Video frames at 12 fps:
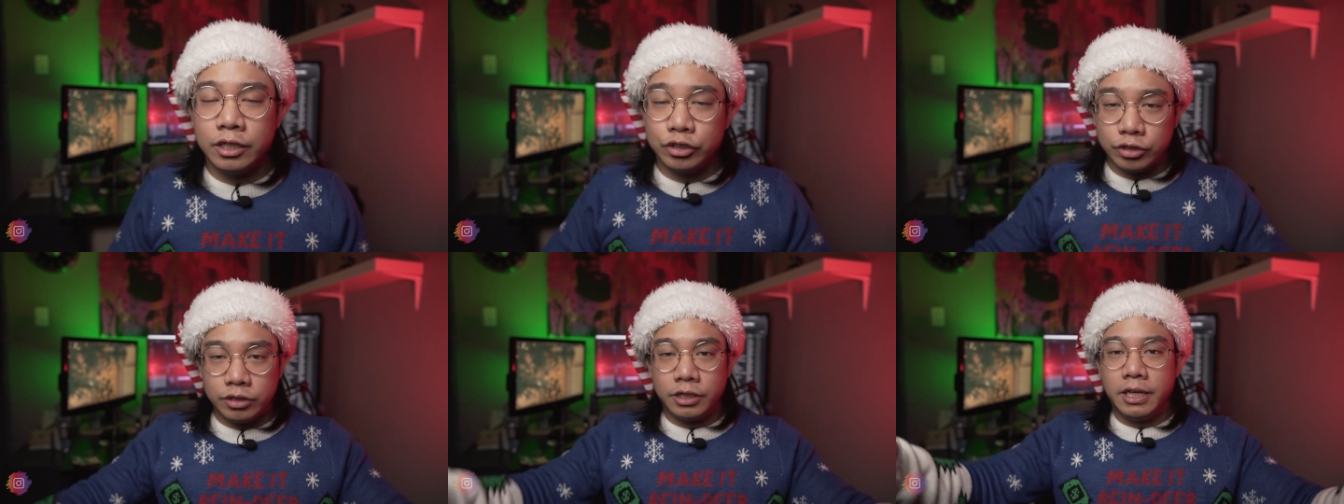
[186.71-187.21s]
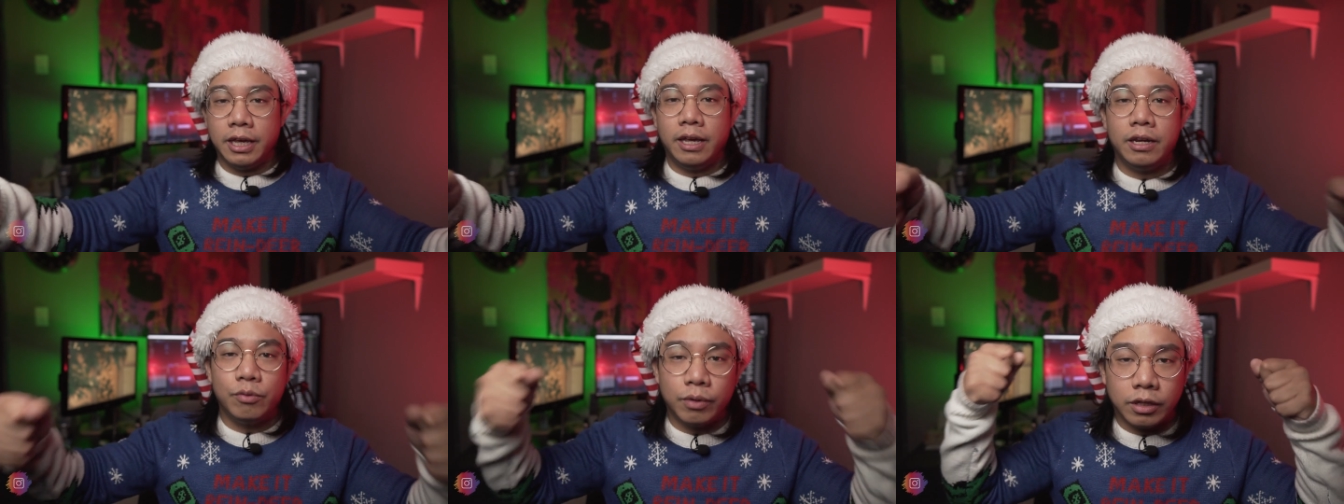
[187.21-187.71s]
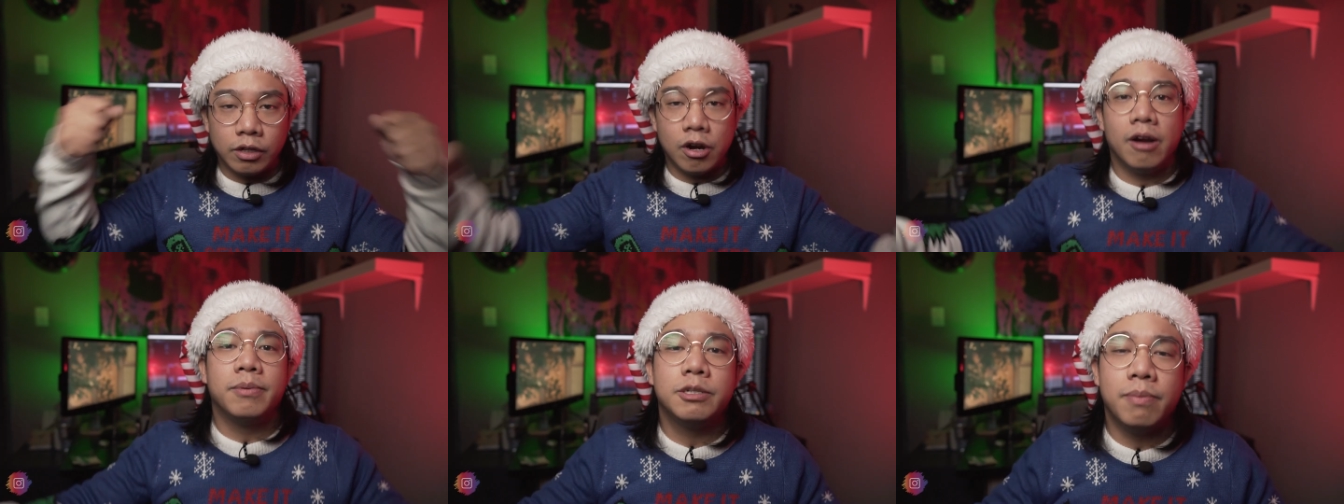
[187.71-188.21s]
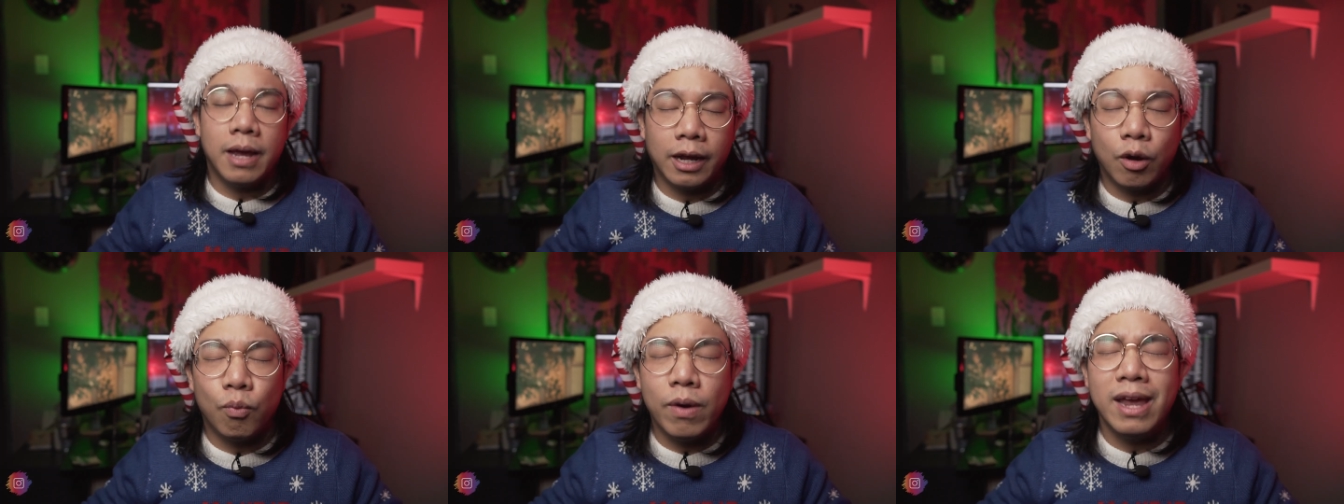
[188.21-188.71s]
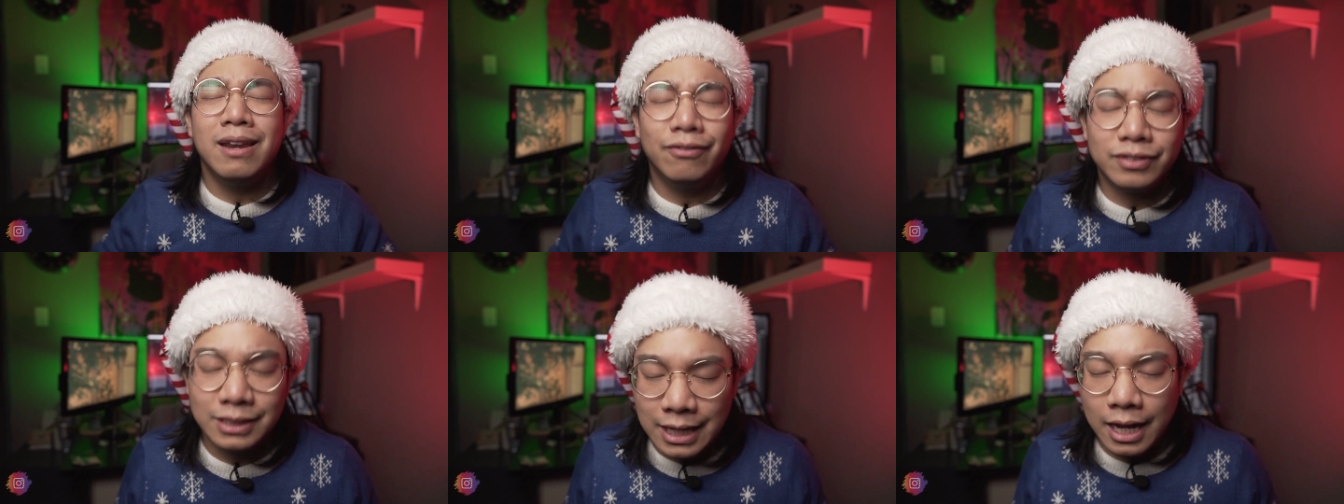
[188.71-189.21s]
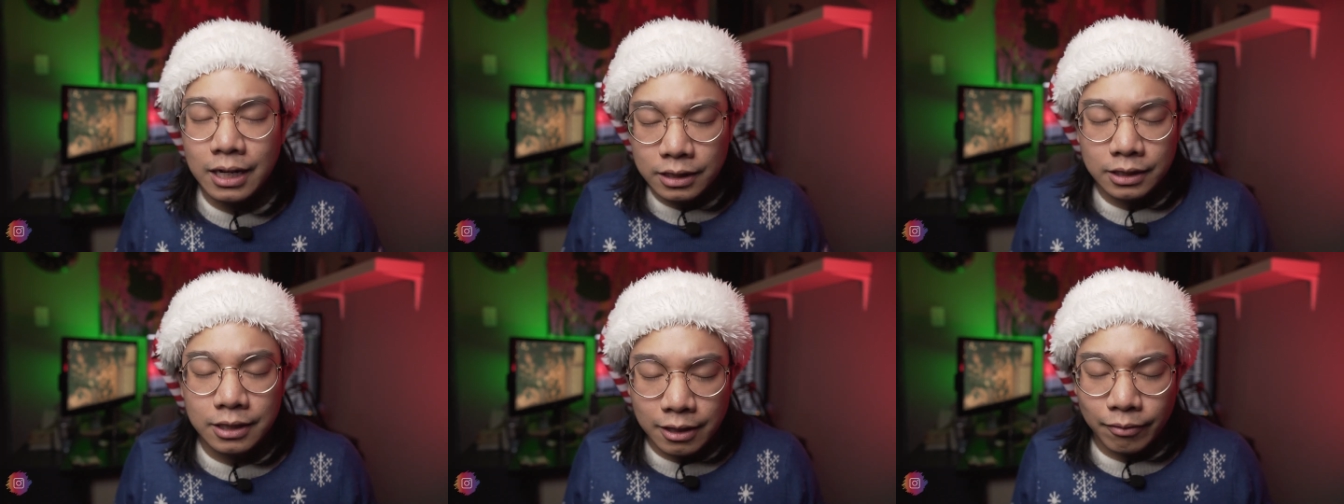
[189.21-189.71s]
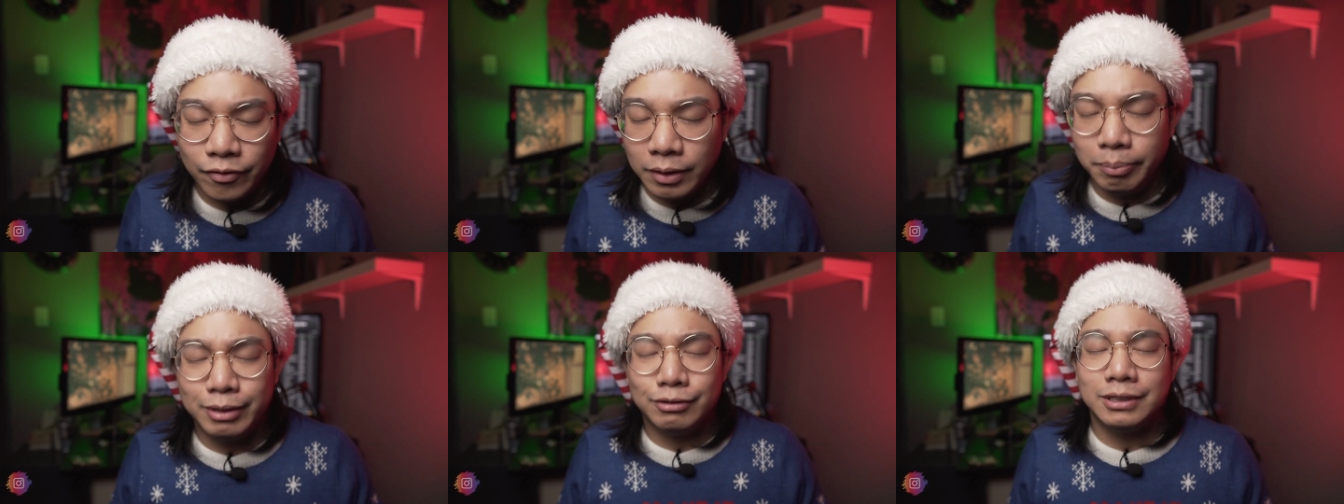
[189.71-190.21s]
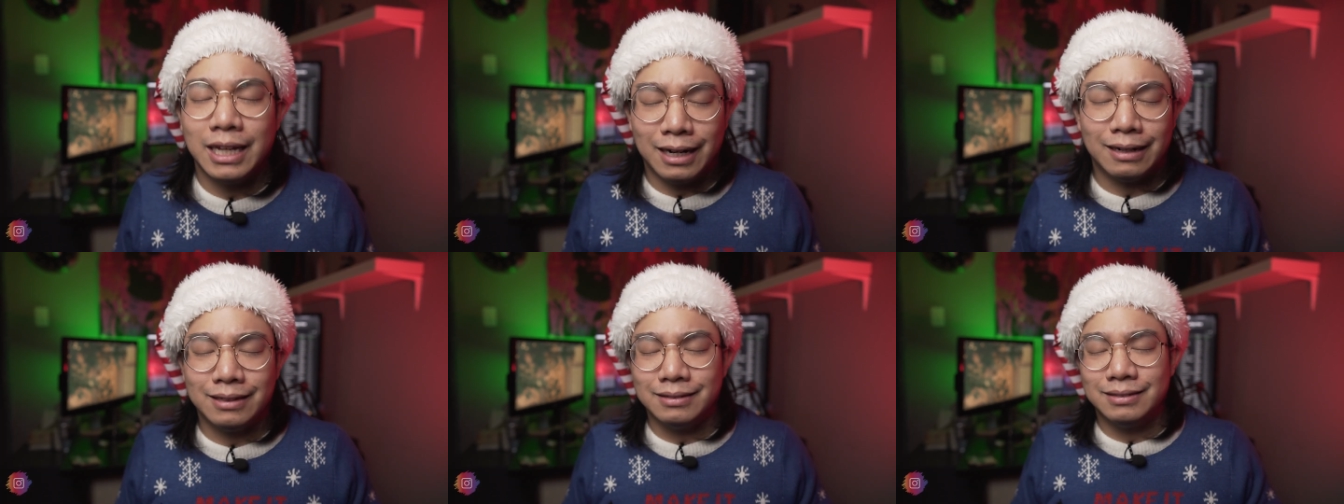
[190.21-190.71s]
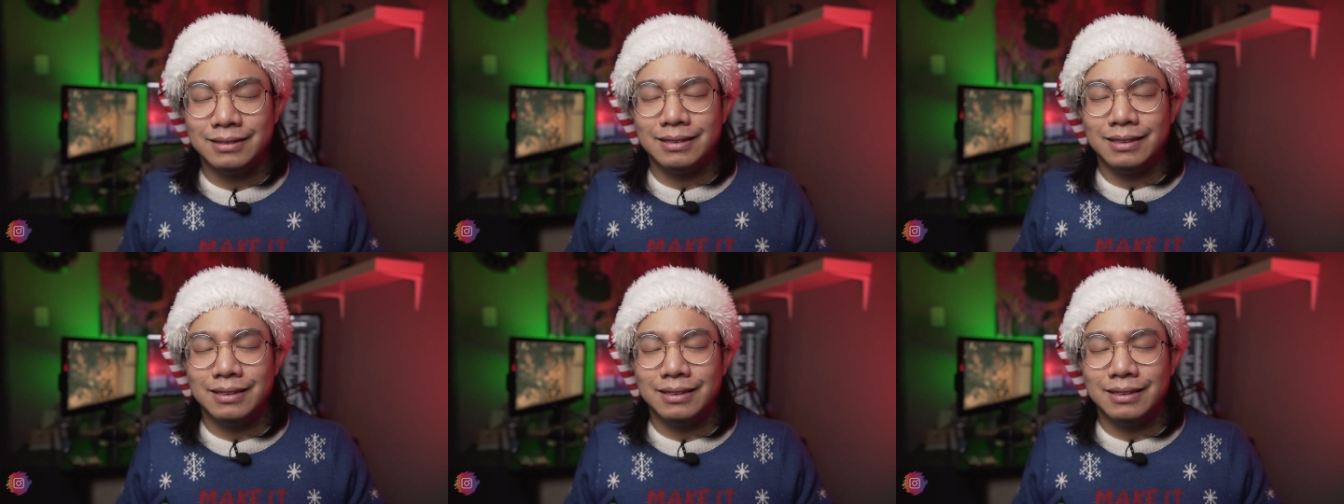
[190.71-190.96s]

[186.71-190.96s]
So your kid with a garbage bag waiting for Santa to come, Filipino Santa.